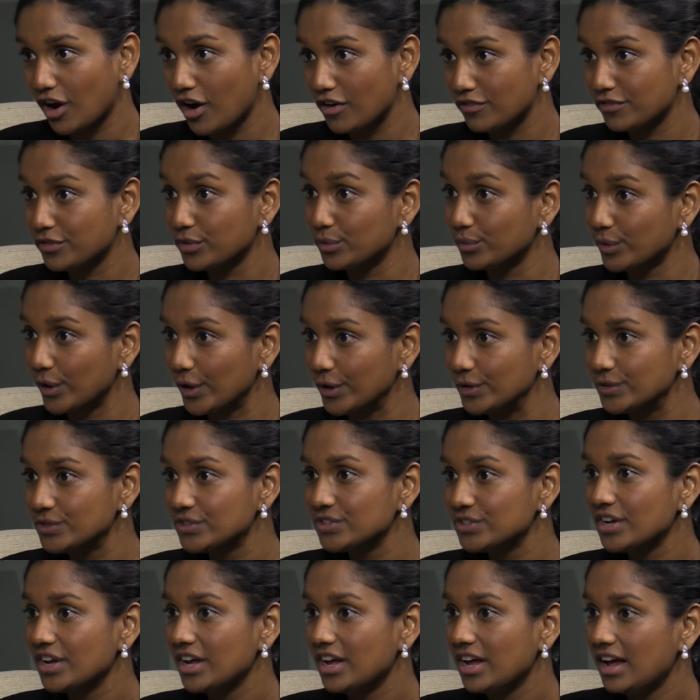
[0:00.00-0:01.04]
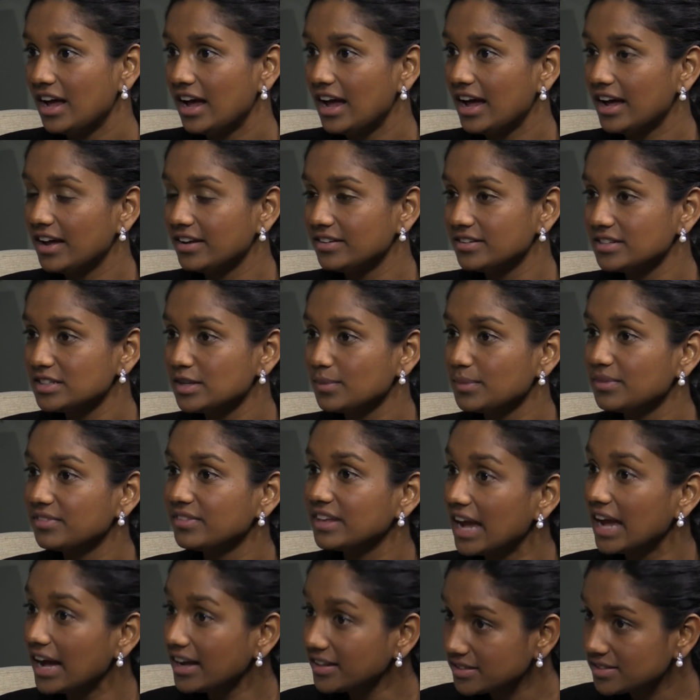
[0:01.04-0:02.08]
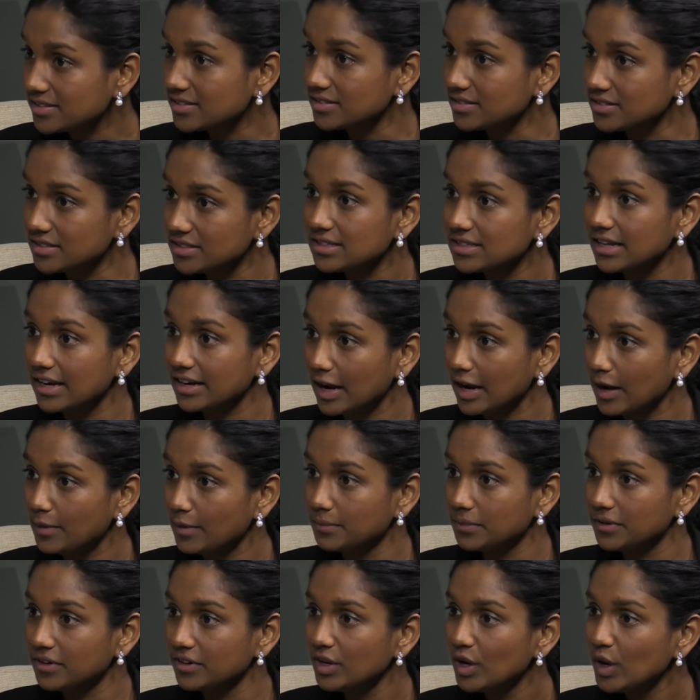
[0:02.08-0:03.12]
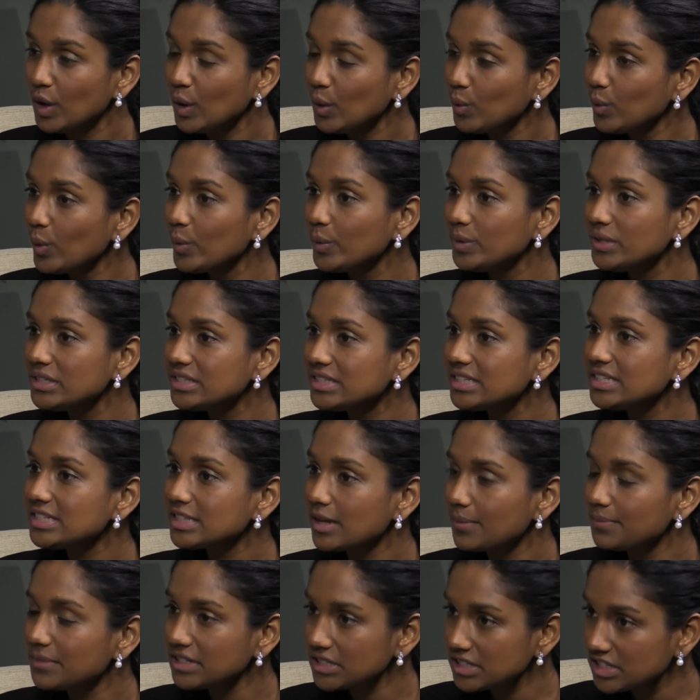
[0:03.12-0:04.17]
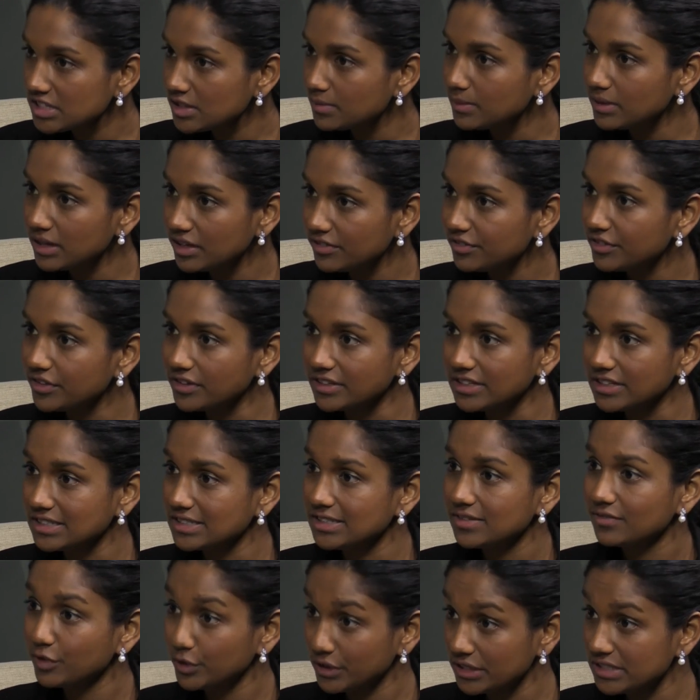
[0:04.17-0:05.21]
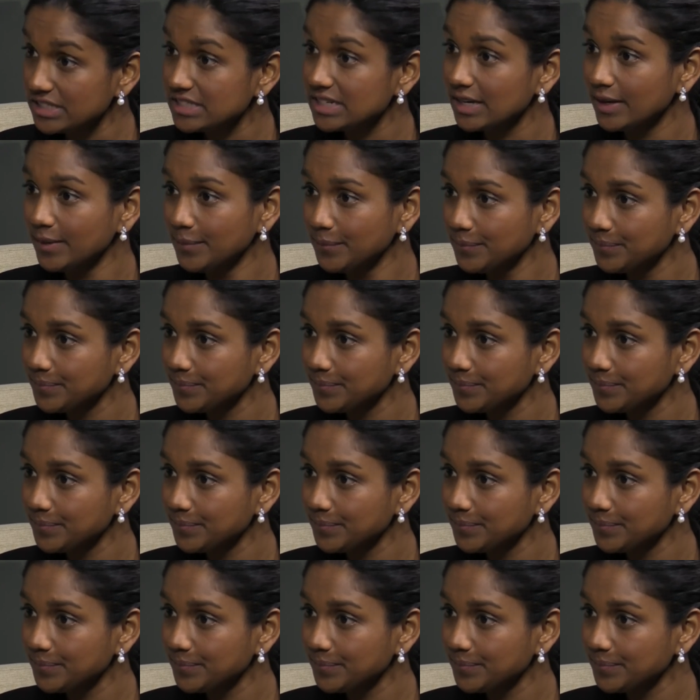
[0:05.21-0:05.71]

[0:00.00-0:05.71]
of the roads and some of the accidents that happened. Will we see something similar for this year?